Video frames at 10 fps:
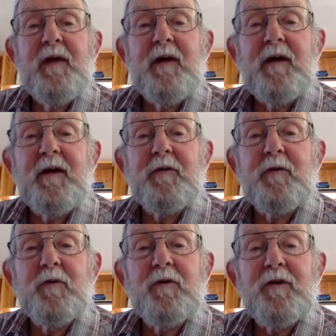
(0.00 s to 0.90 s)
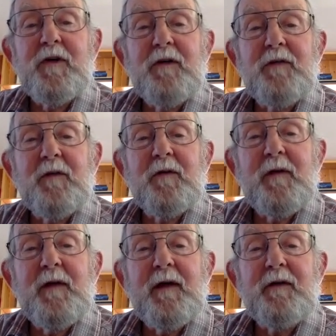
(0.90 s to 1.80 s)
And in order to get there,
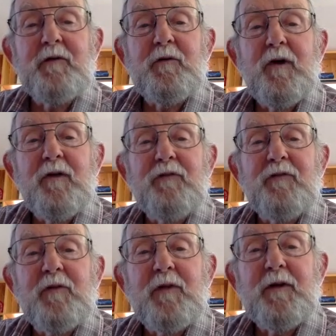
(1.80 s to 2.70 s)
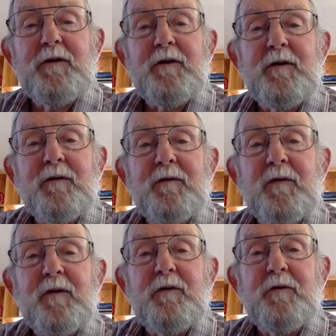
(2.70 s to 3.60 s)
they had to cross the Lake
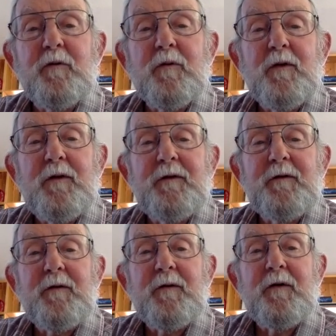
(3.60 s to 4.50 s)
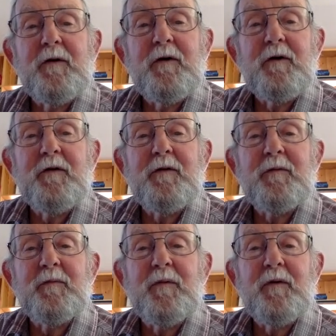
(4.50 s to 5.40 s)
Coeur d'Alene, on
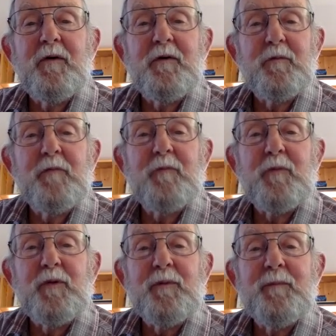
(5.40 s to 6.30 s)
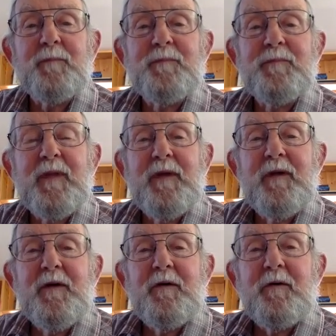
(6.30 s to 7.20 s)
a riverboat,
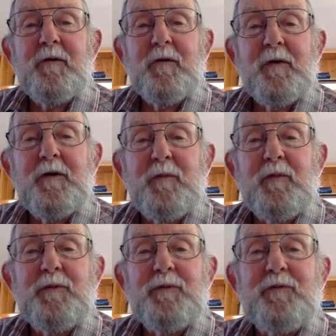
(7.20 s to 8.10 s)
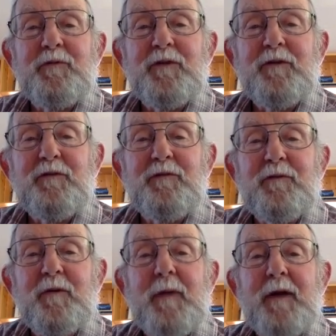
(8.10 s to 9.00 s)
or a lake boat in this case,
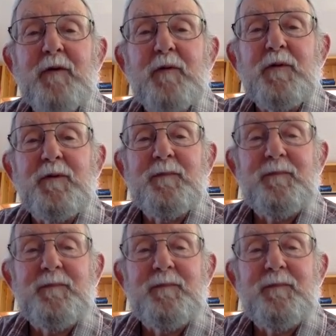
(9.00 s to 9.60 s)
a paddle wheel.